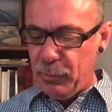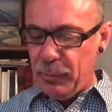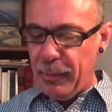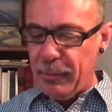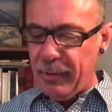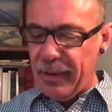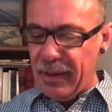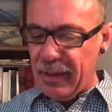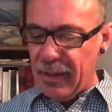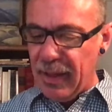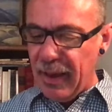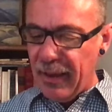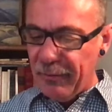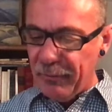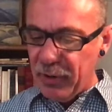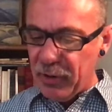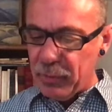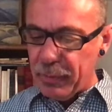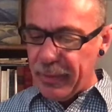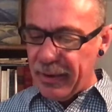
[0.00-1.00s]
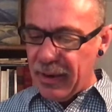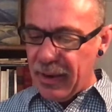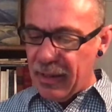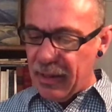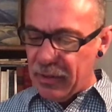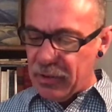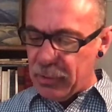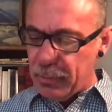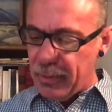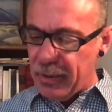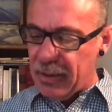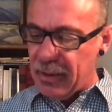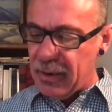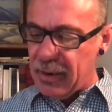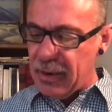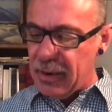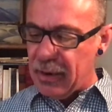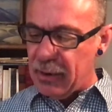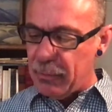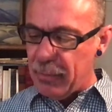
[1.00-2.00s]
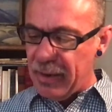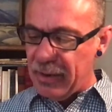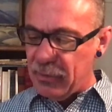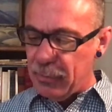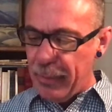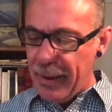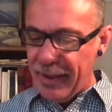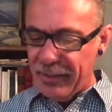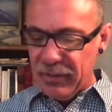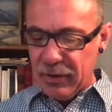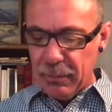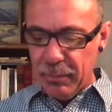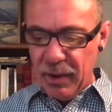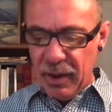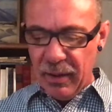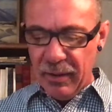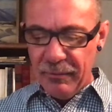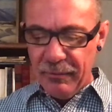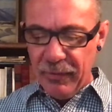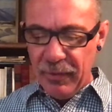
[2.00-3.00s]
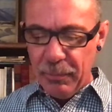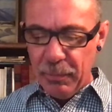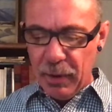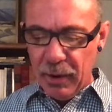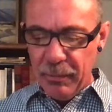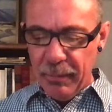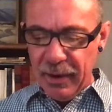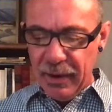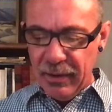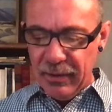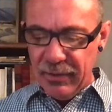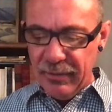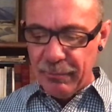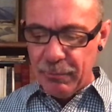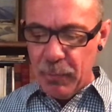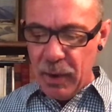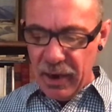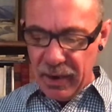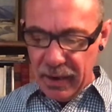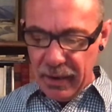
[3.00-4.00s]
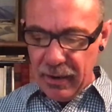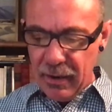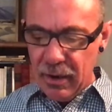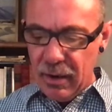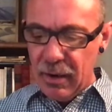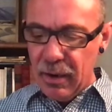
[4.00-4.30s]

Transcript: but we allow freshman eligibility in men's basketball and football because of money.